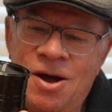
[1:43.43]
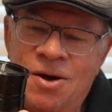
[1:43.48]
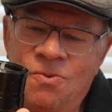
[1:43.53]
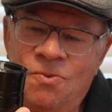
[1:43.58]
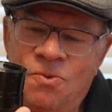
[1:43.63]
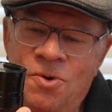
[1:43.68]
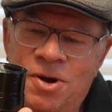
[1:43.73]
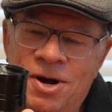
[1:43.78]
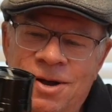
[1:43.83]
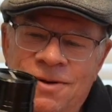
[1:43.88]

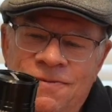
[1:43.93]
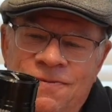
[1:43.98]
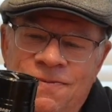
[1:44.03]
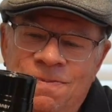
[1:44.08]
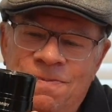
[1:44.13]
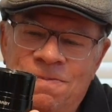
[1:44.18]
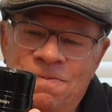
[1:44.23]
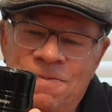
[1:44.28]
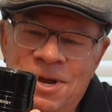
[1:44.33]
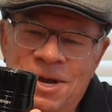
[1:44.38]
When I
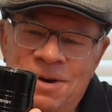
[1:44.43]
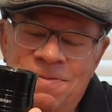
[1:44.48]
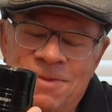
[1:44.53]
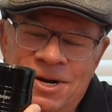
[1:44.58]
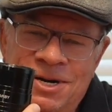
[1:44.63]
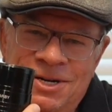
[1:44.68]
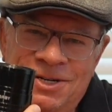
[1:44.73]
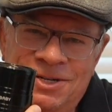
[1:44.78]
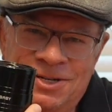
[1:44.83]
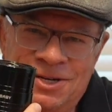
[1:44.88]
made
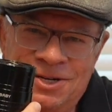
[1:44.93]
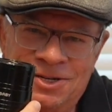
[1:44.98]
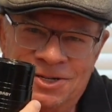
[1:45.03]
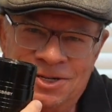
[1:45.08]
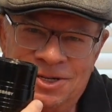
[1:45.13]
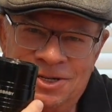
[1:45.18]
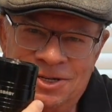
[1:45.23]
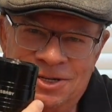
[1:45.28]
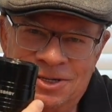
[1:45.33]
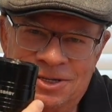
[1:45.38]
my
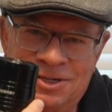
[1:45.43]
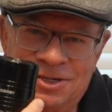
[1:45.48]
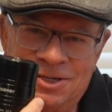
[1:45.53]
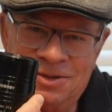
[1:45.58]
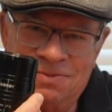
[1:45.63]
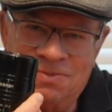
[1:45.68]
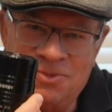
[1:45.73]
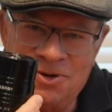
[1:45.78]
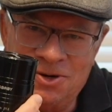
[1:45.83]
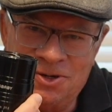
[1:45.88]
decision
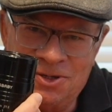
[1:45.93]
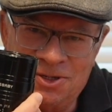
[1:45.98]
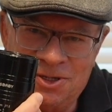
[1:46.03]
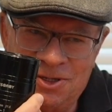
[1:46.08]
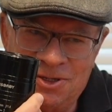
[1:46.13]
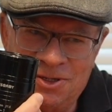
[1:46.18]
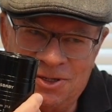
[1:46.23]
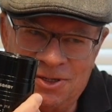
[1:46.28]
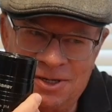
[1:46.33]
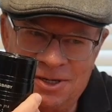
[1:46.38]
to
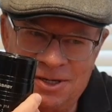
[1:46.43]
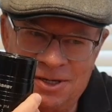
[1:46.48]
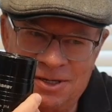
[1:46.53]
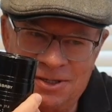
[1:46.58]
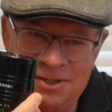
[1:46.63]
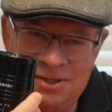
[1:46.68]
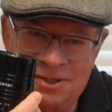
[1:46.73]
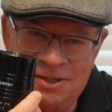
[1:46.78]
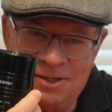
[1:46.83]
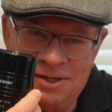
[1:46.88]
purchase
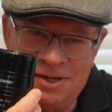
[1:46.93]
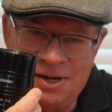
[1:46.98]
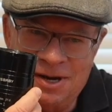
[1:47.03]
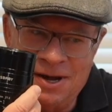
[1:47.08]
this,